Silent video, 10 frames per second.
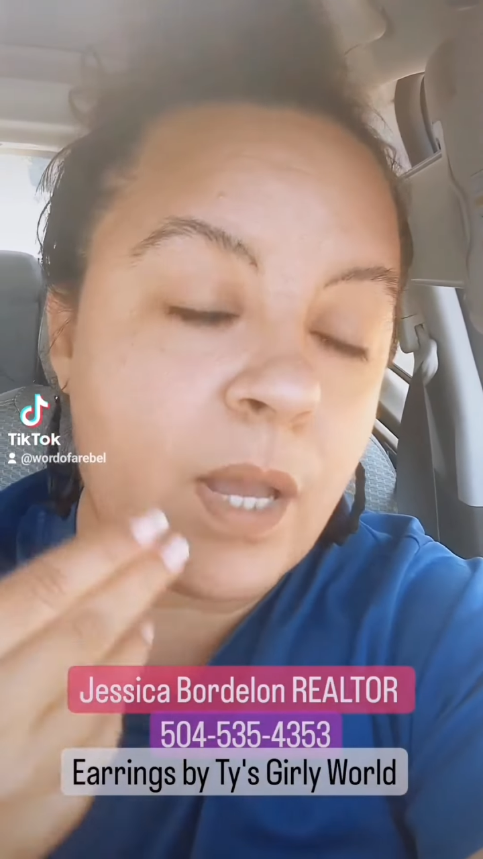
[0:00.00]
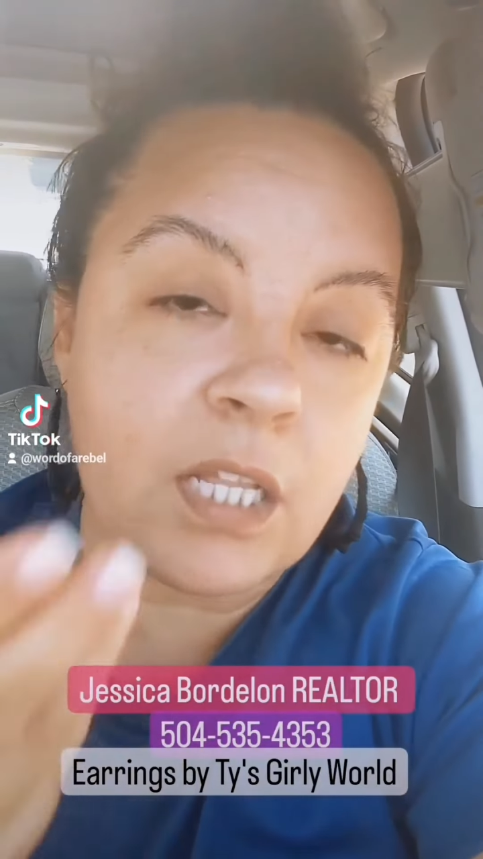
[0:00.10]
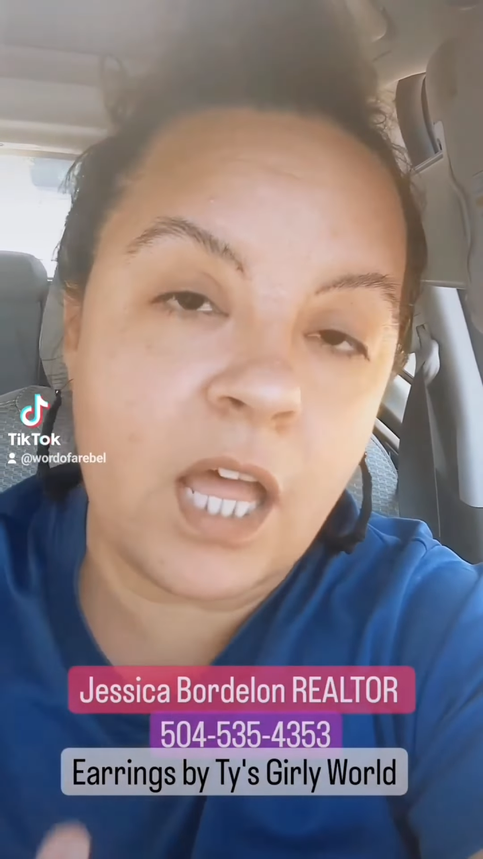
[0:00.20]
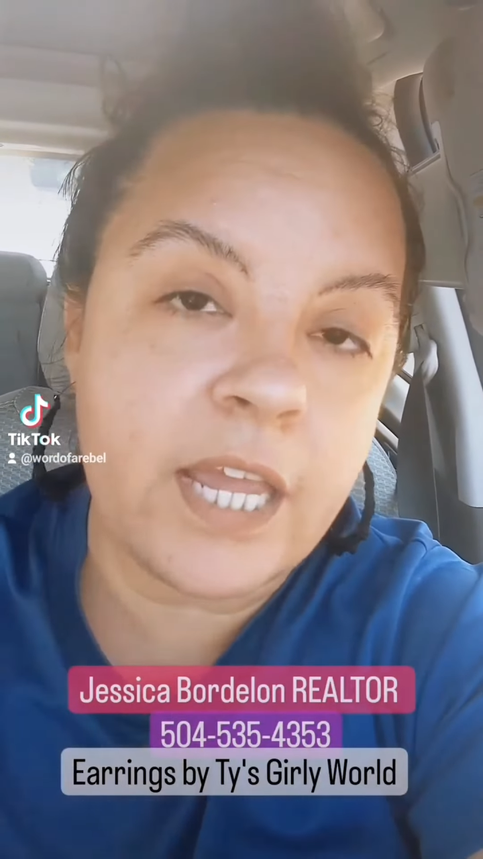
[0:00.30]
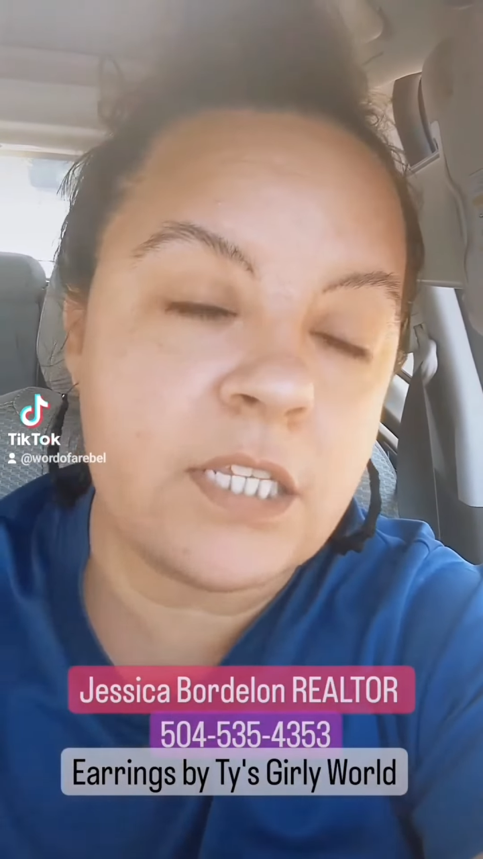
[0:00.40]
my
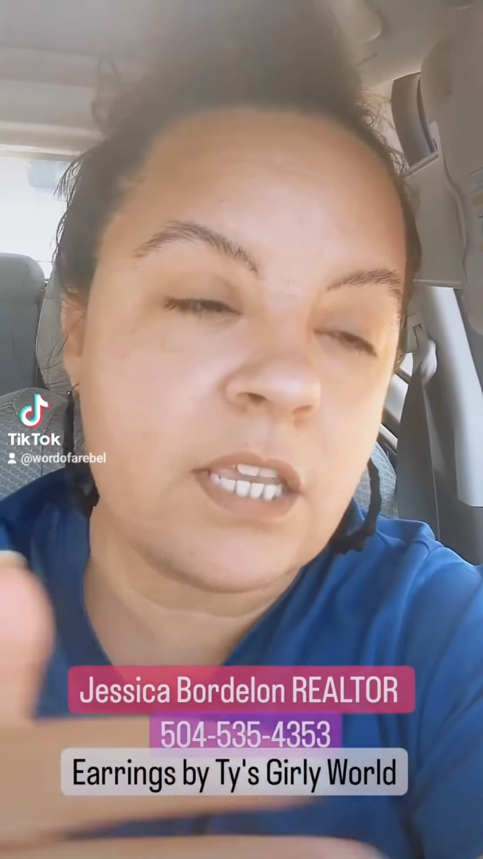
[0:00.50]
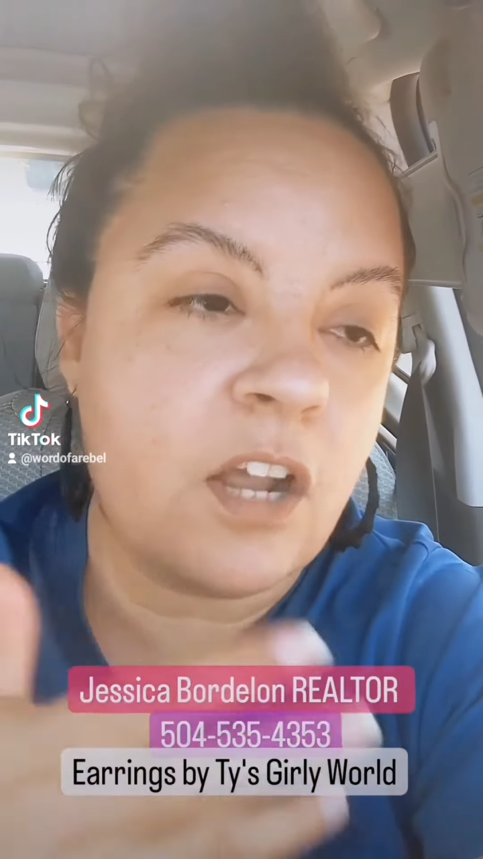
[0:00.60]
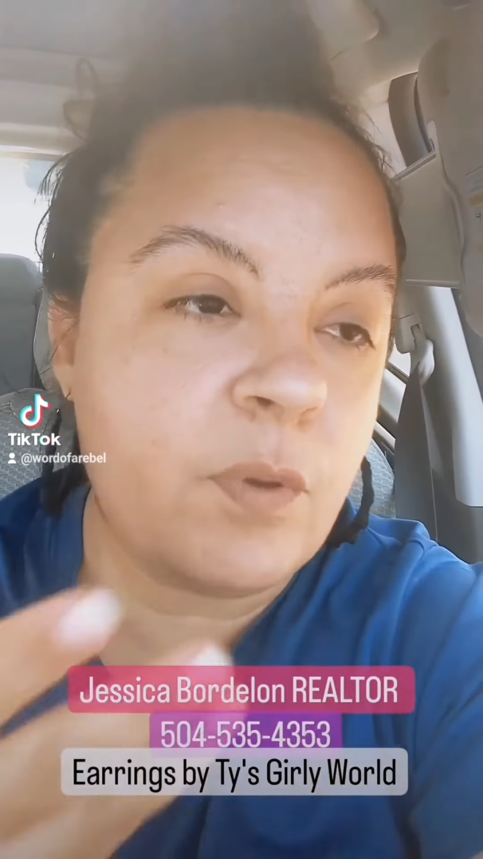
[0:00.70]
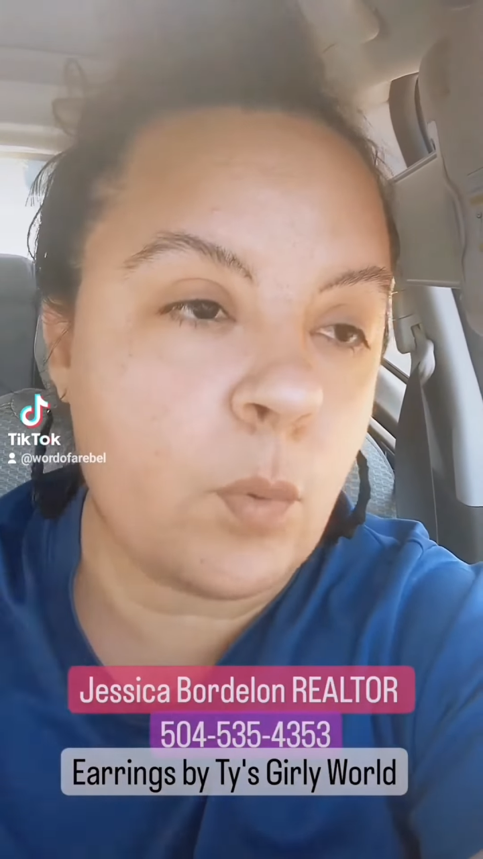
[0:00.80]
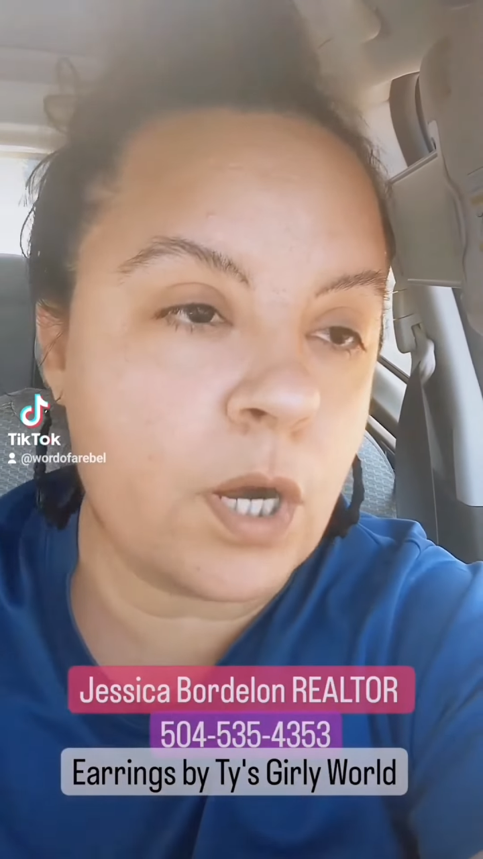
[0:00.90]
clients that
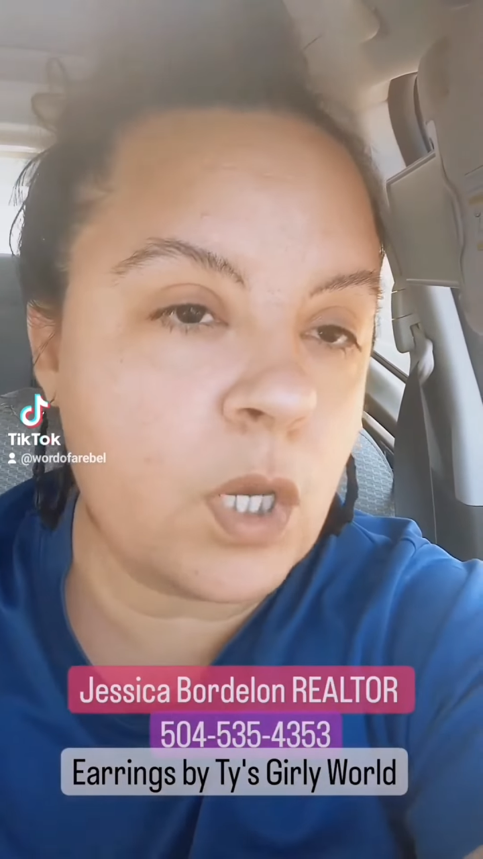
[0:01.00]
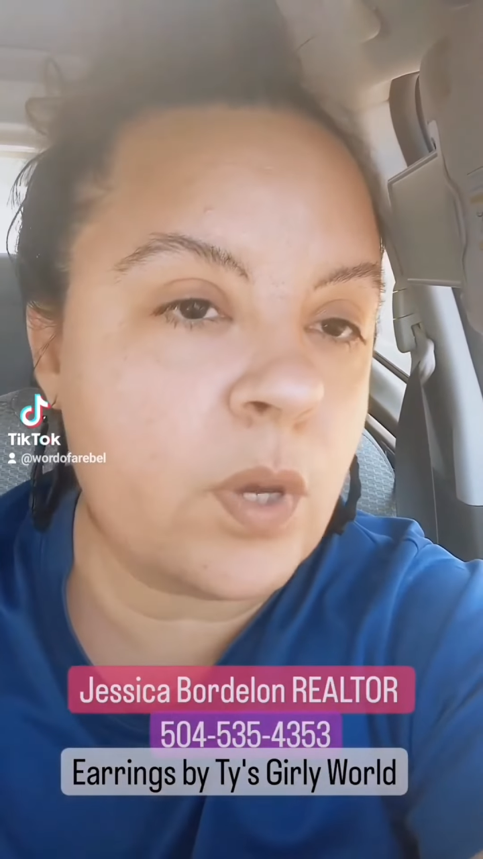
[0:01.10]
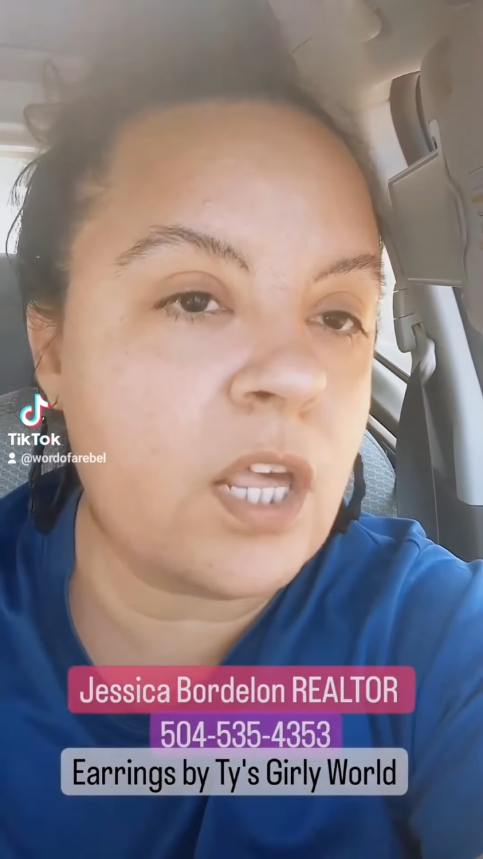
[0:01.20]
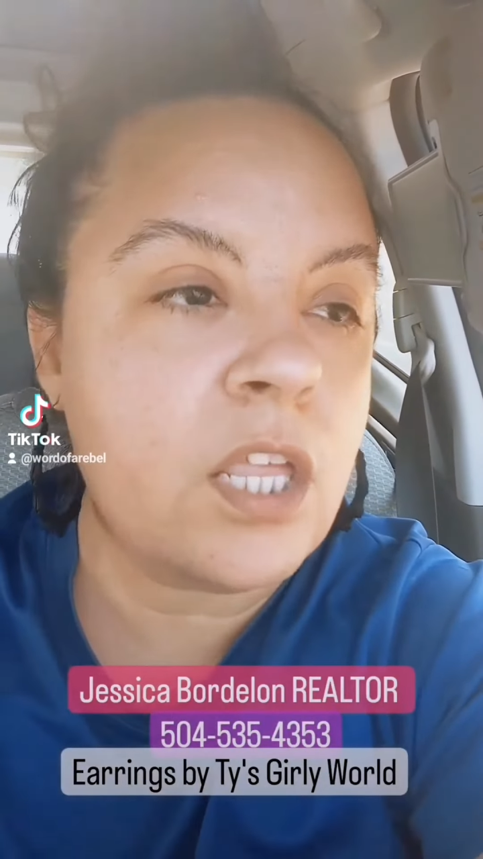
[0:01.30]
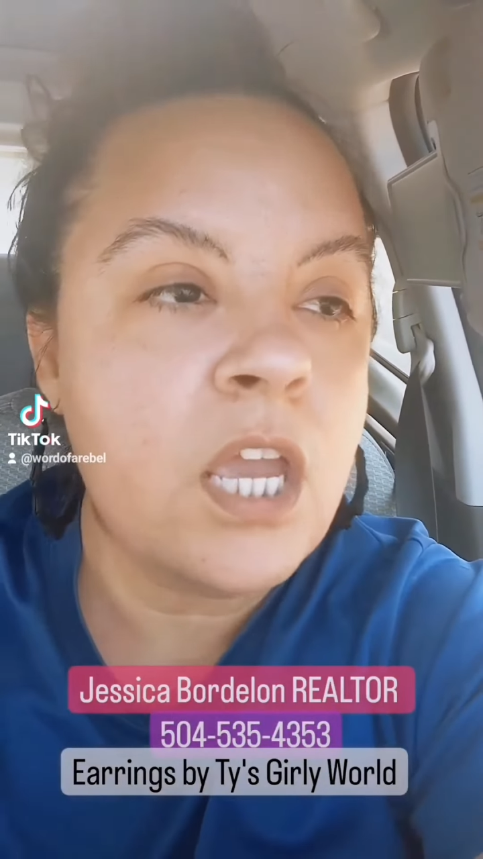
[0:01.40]
I've been working
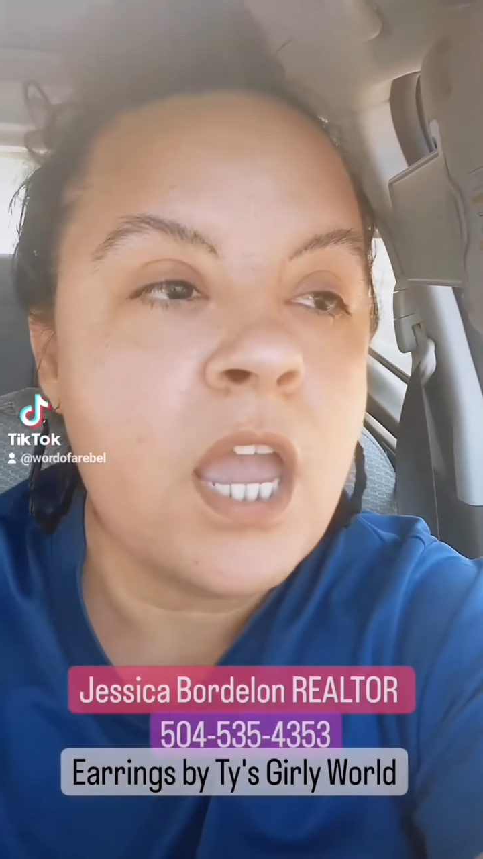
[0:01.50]
with.